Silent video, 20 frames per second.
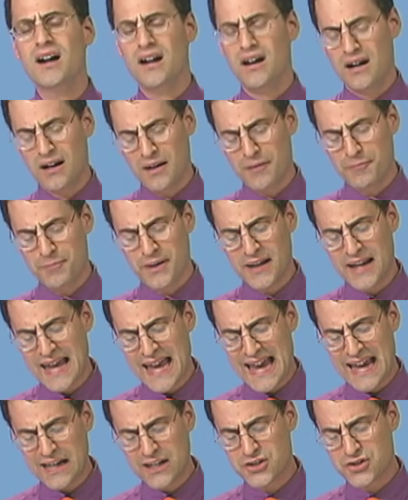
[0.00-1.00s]
Uh, but
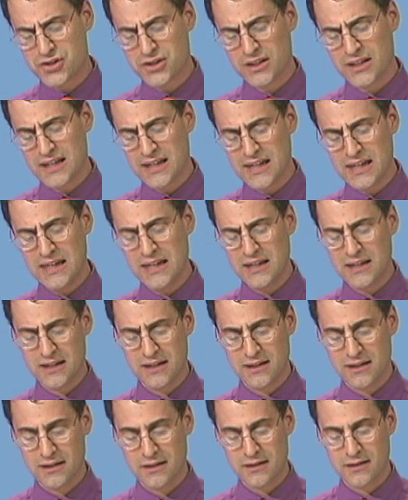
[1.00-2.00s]
actually,
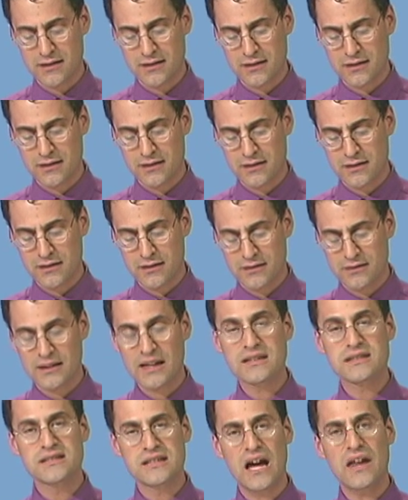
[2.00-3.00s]

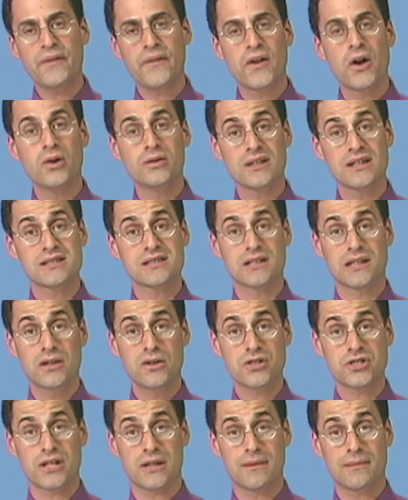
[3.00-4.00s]
that's not the only
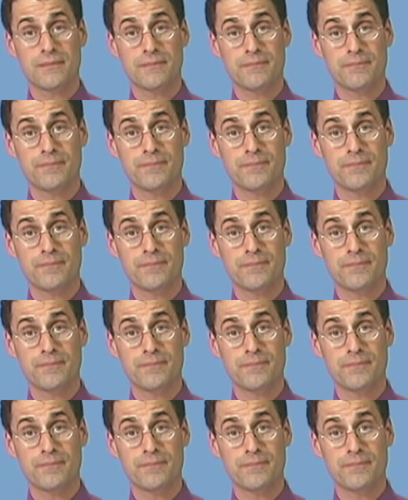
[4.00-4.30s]
solution.